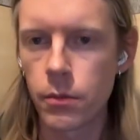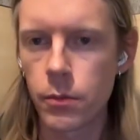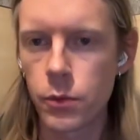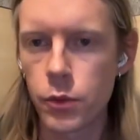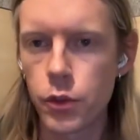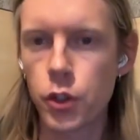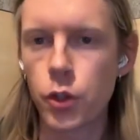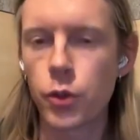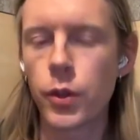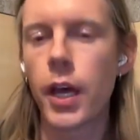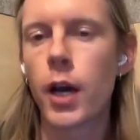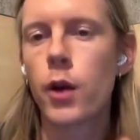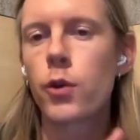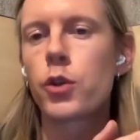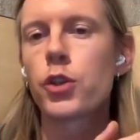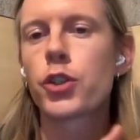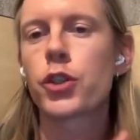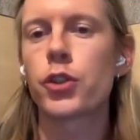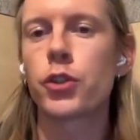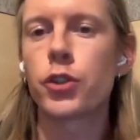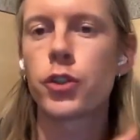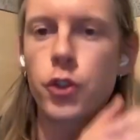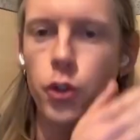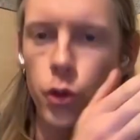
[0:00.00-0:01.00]
So now you
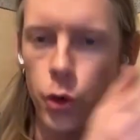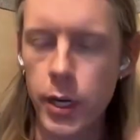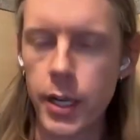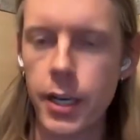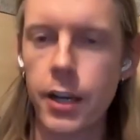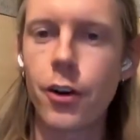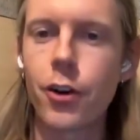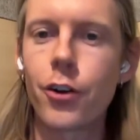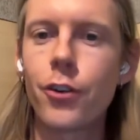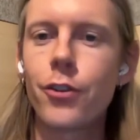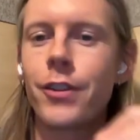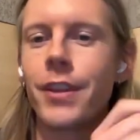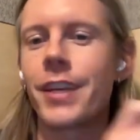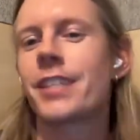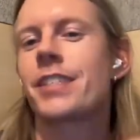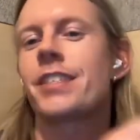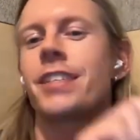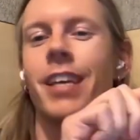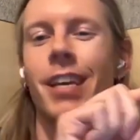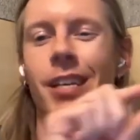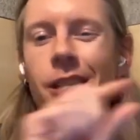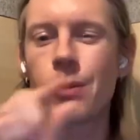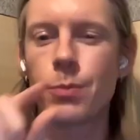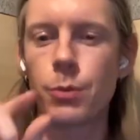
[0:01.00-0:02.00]
should trigger this
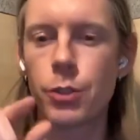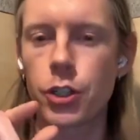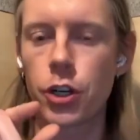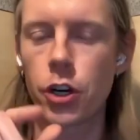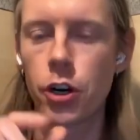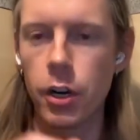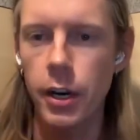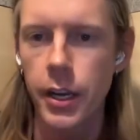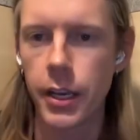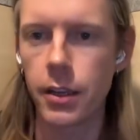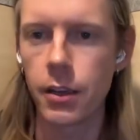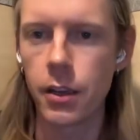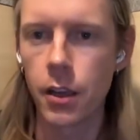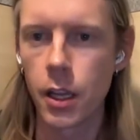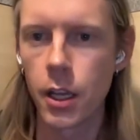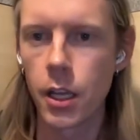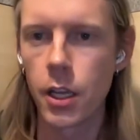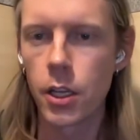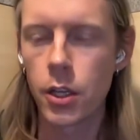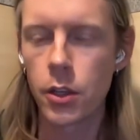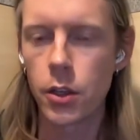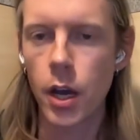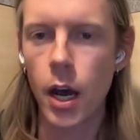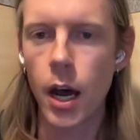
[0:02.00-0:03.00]
customer journey.
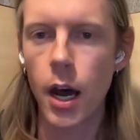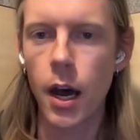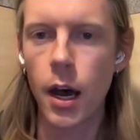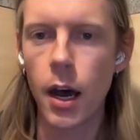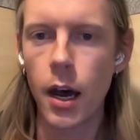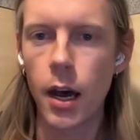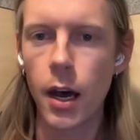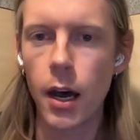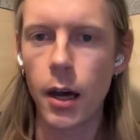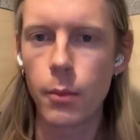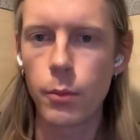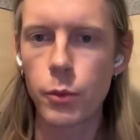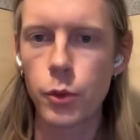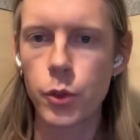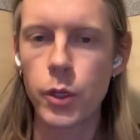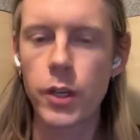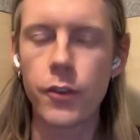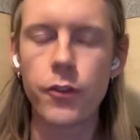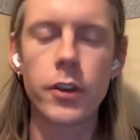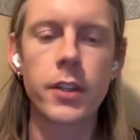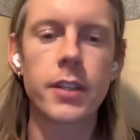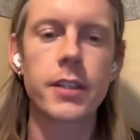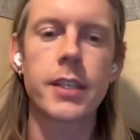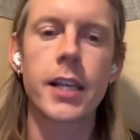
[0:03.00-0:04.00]
So
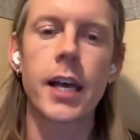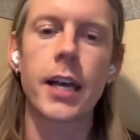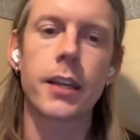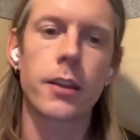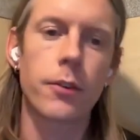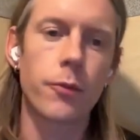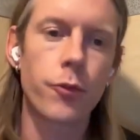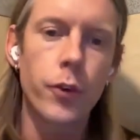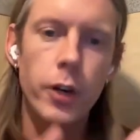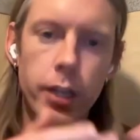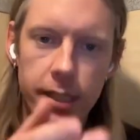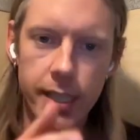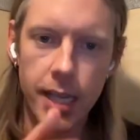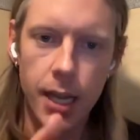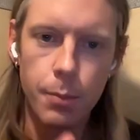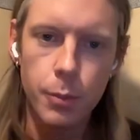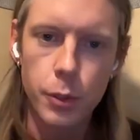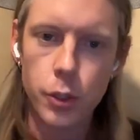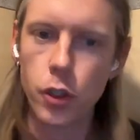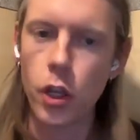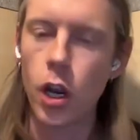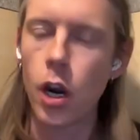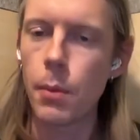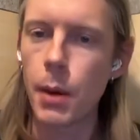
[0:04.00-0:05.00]
if it's like for
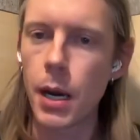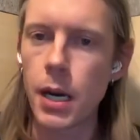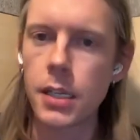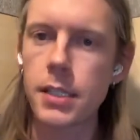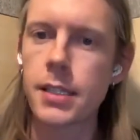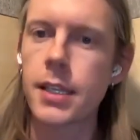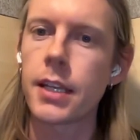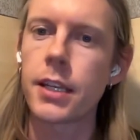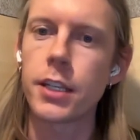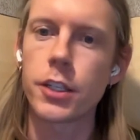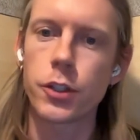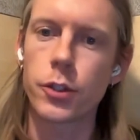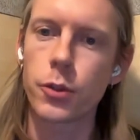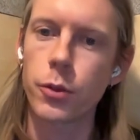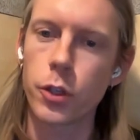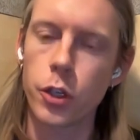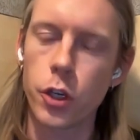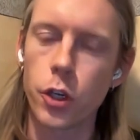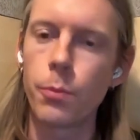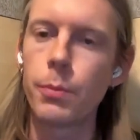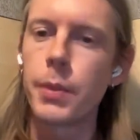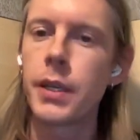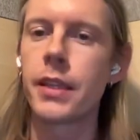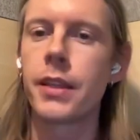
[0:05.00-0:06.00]
example Starbucks, then it
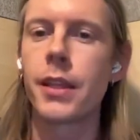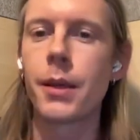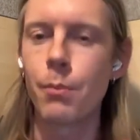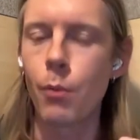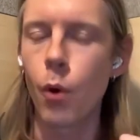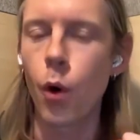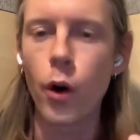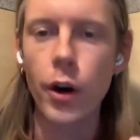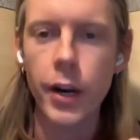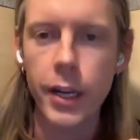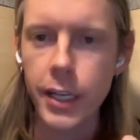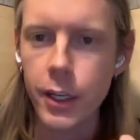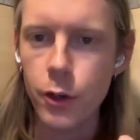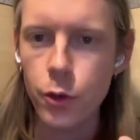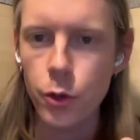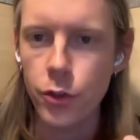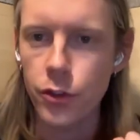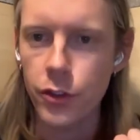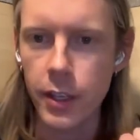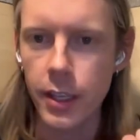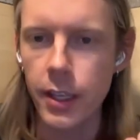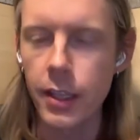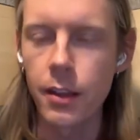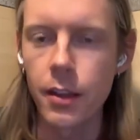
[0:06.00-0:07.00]
could be the morning
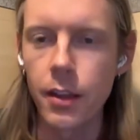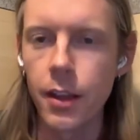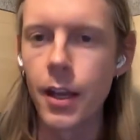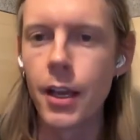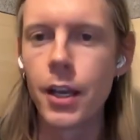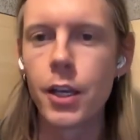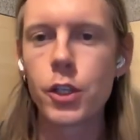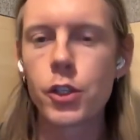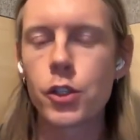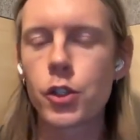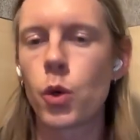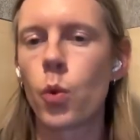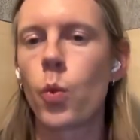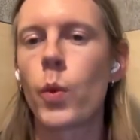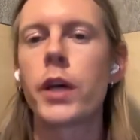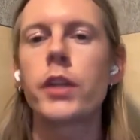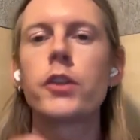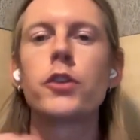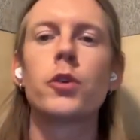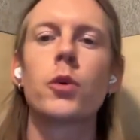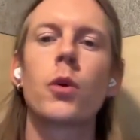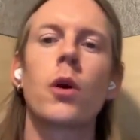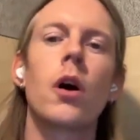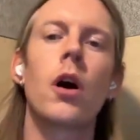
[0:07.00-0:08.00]
routine. So
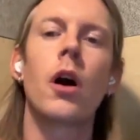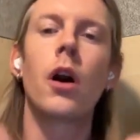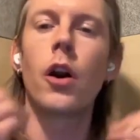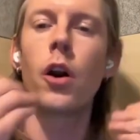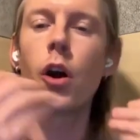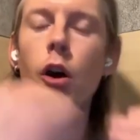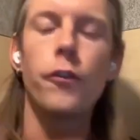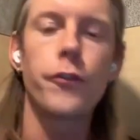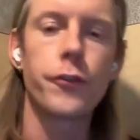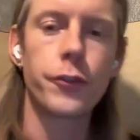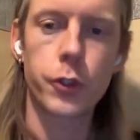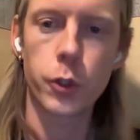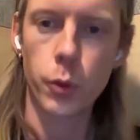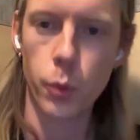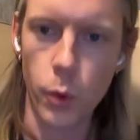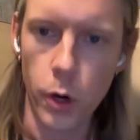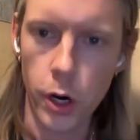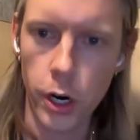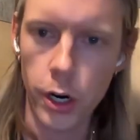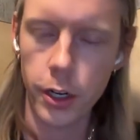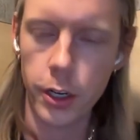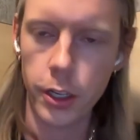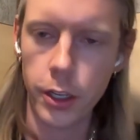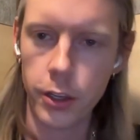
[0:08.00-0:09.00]
when you are off to
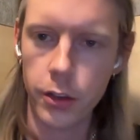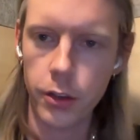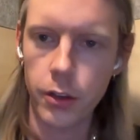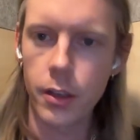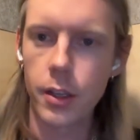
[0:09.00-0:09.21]
work,